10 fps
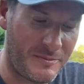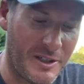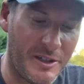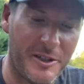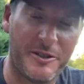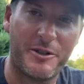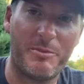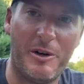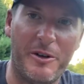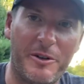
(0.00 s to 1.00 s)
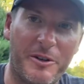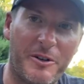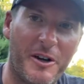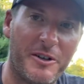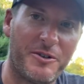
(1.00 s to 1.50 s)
And here's a smaller craw